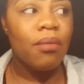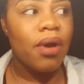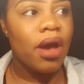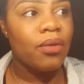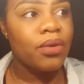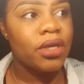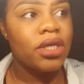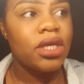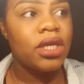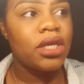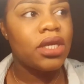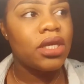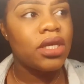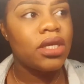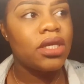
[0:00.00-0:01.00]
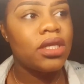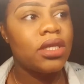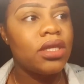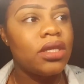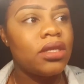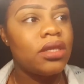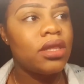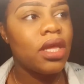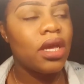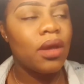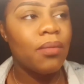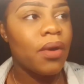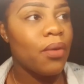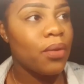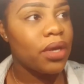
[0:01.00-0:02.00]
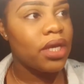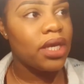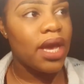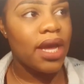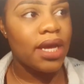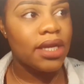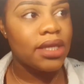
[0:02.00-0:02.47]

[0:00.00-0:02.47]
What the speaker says: but I wish he could think about what he